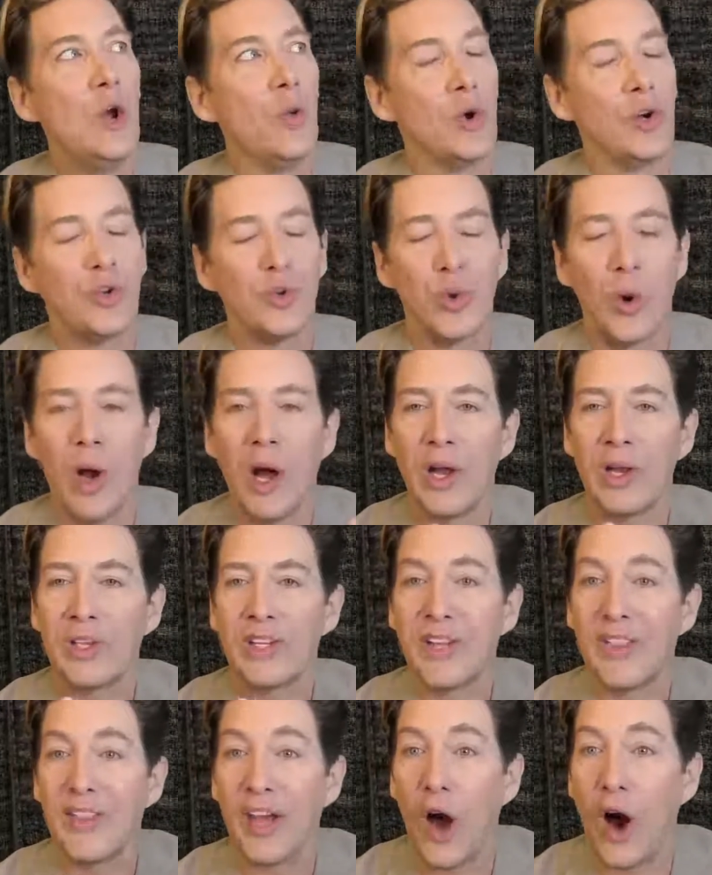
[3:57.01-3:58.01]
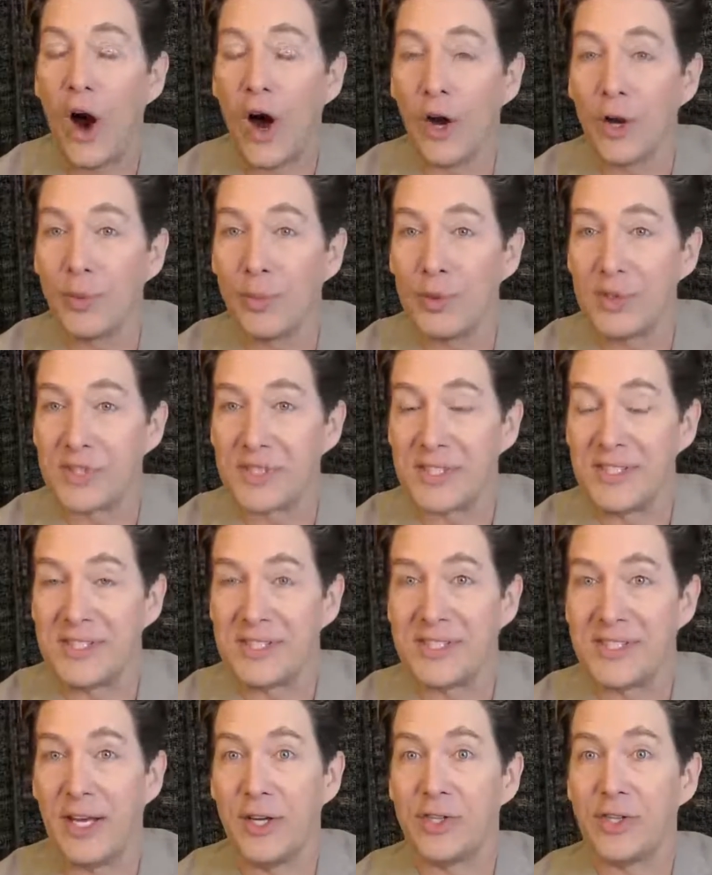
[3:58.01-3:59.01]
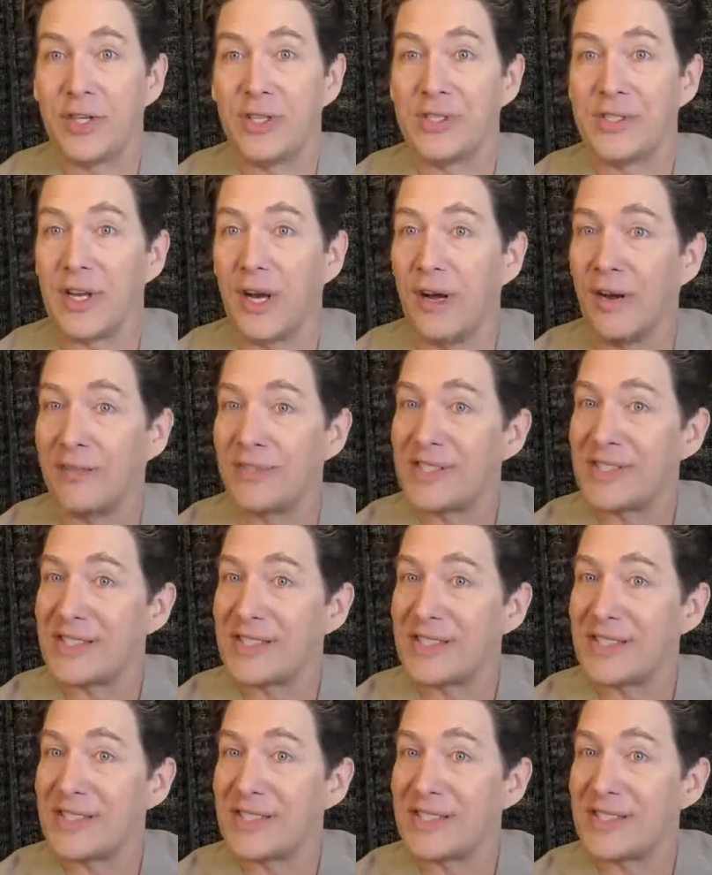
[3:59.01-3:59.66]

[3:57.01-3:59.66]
We're drawn to the audible sensations of